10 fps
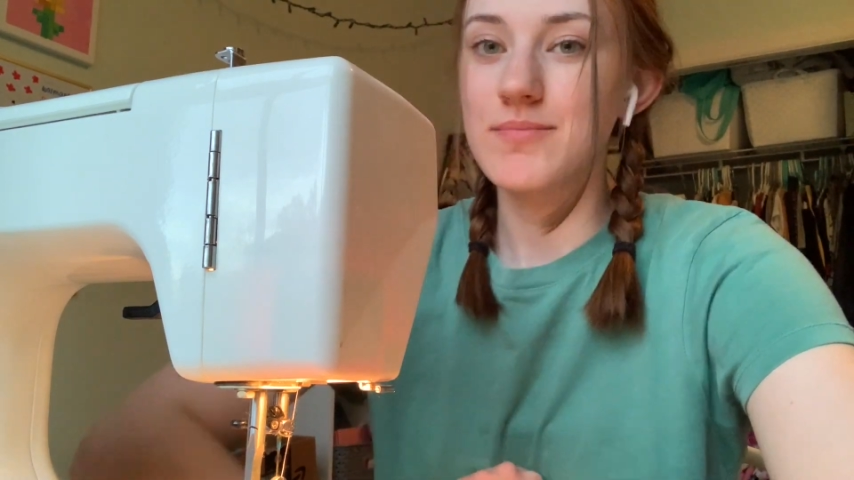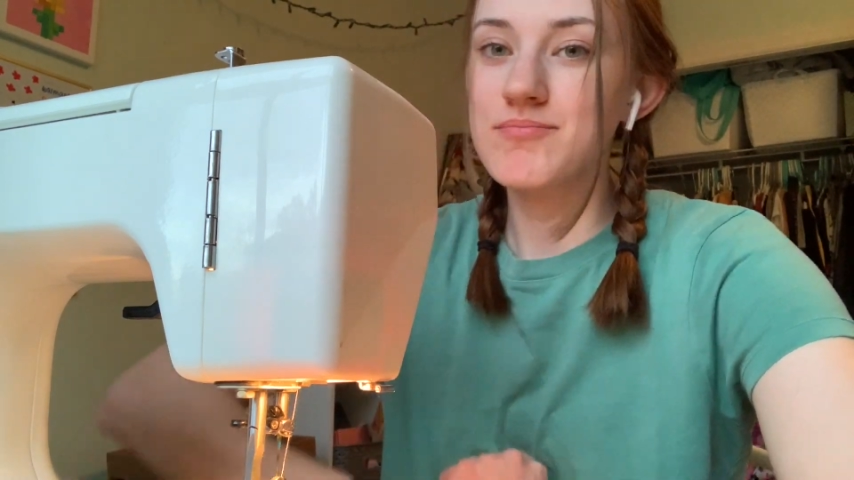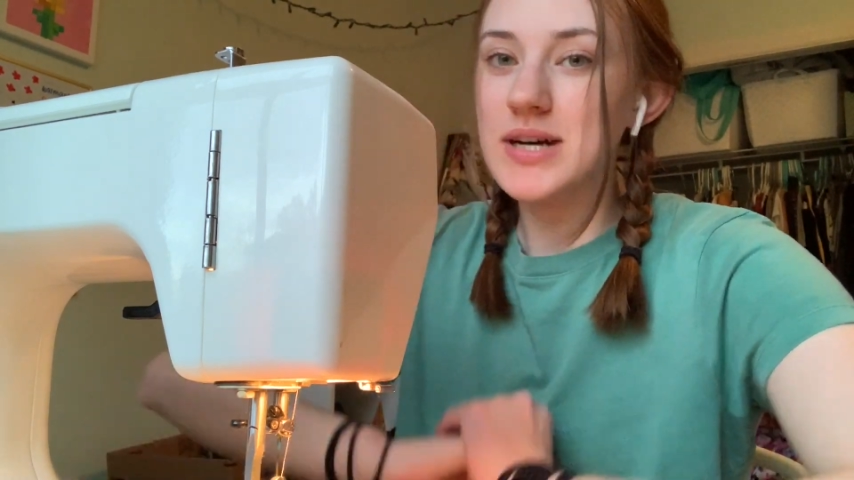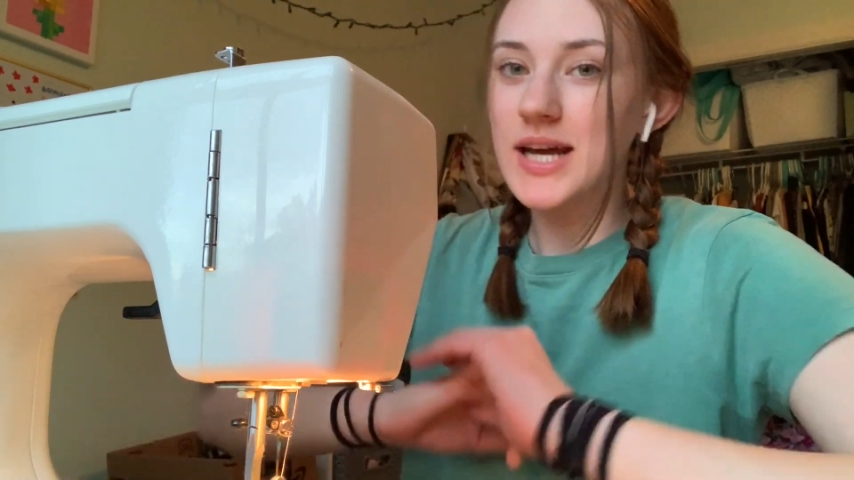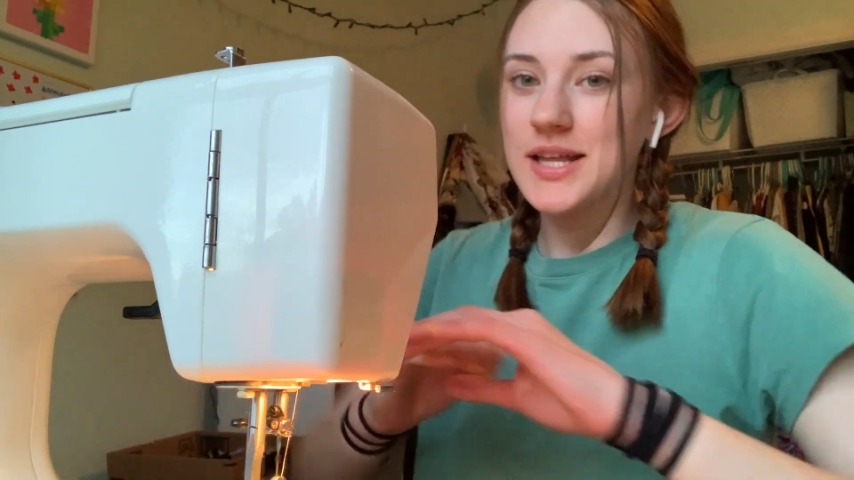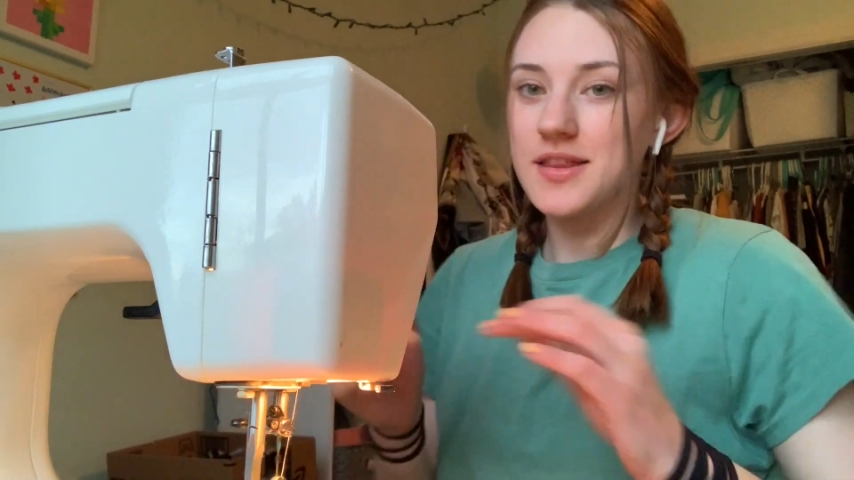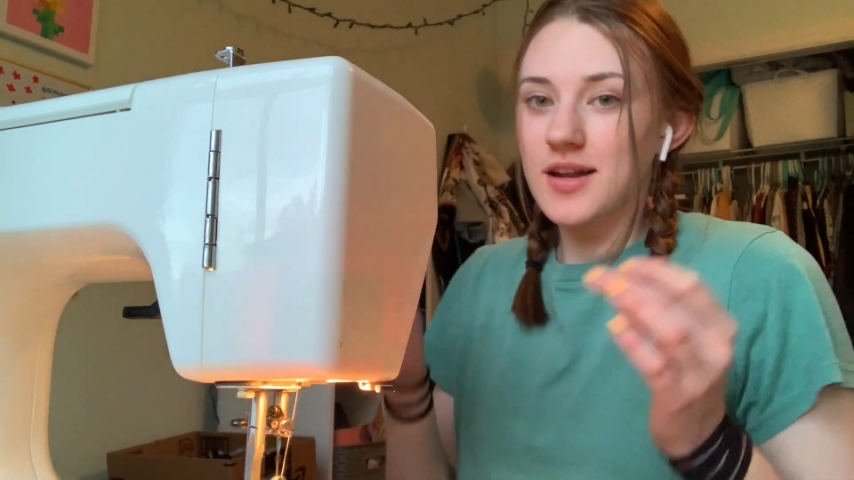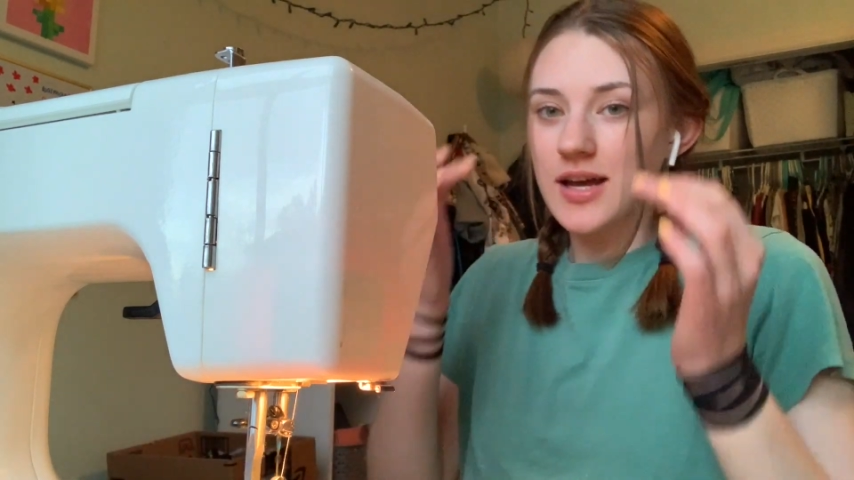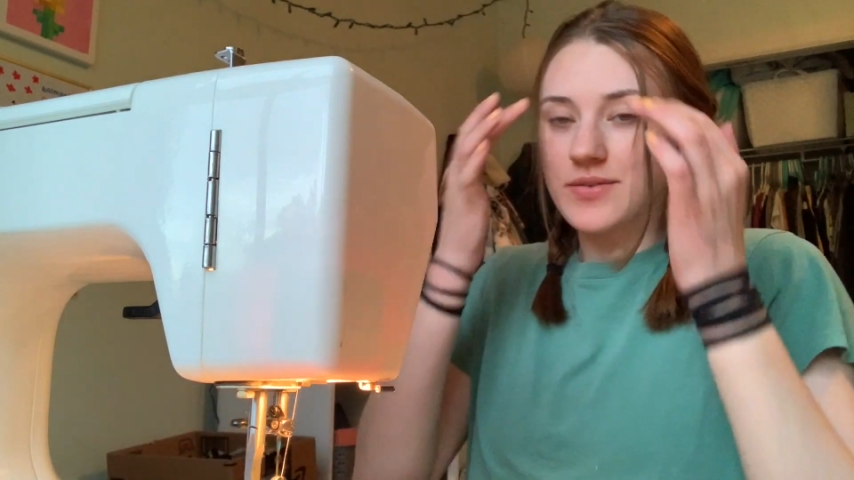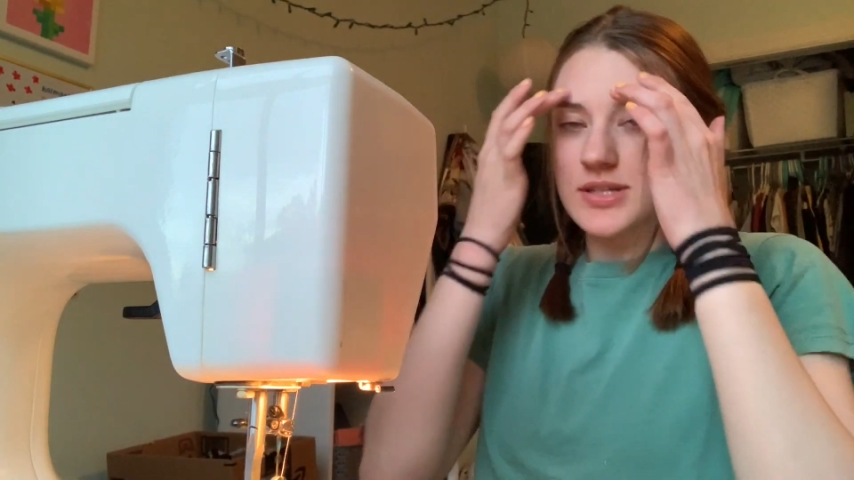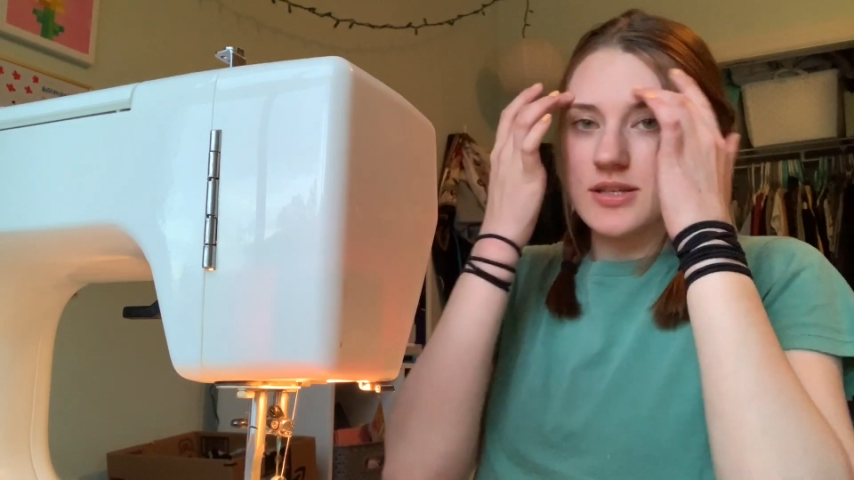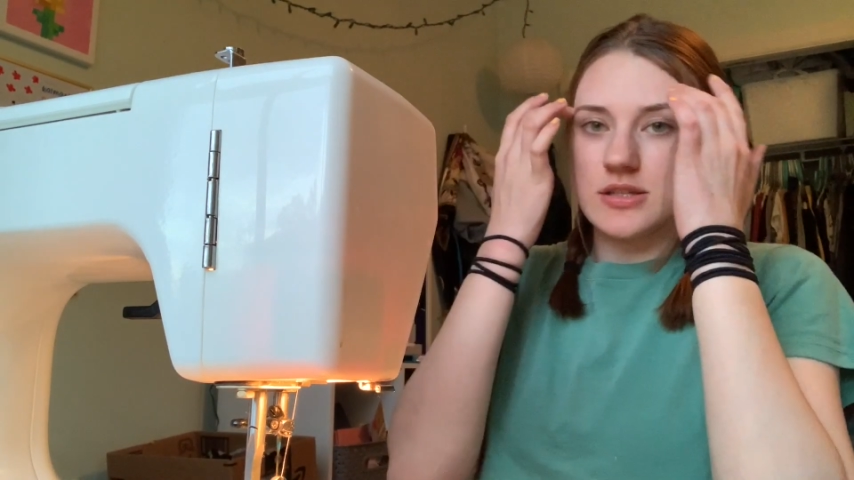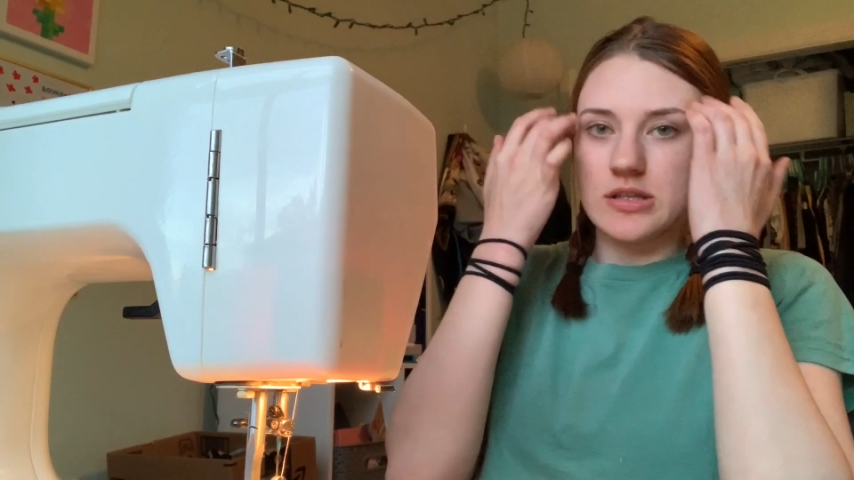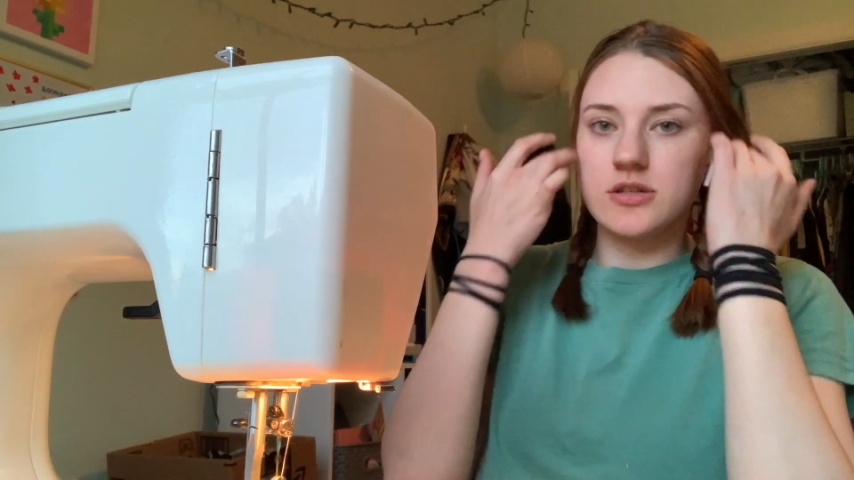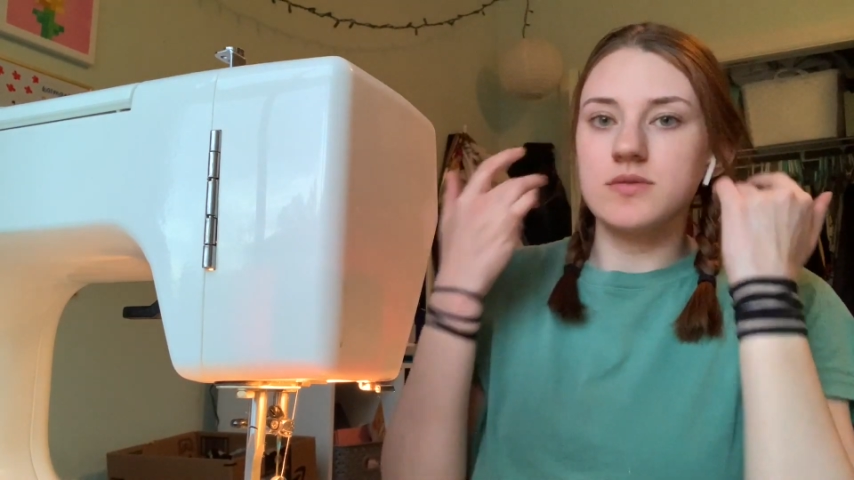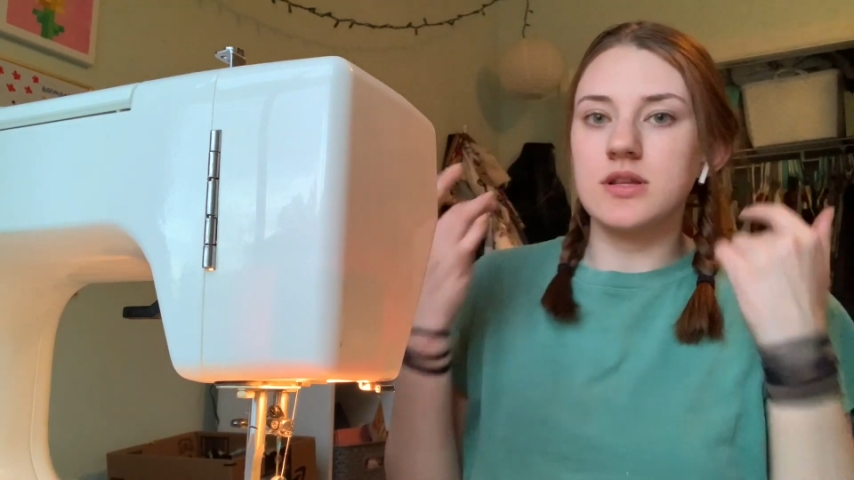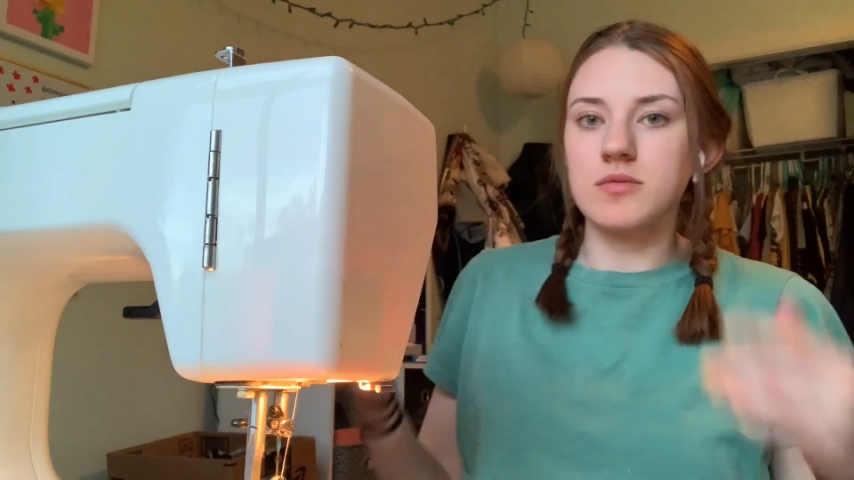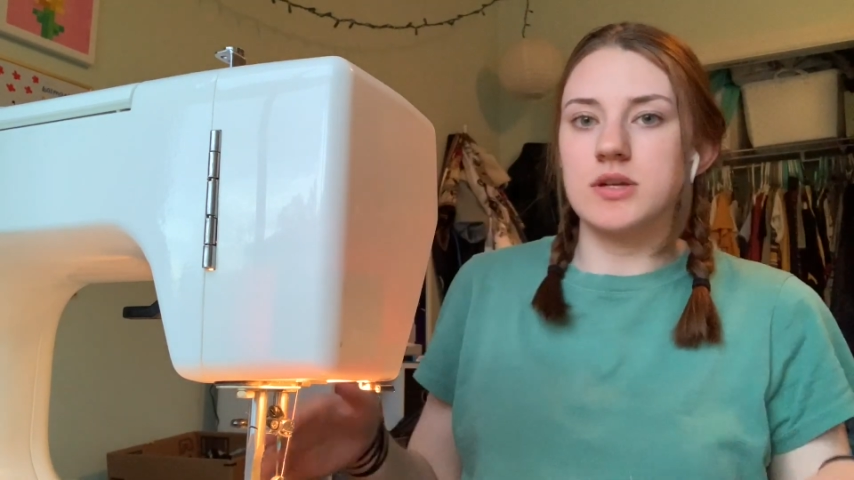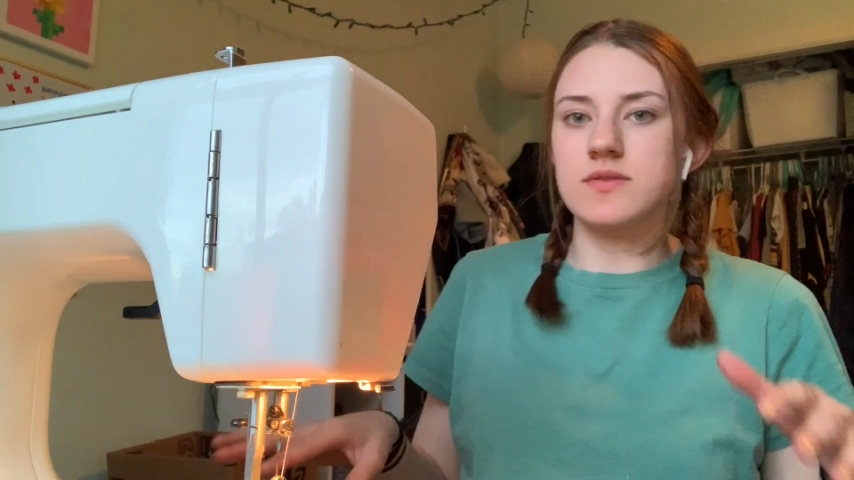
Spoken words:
but I thought I would do a little bit of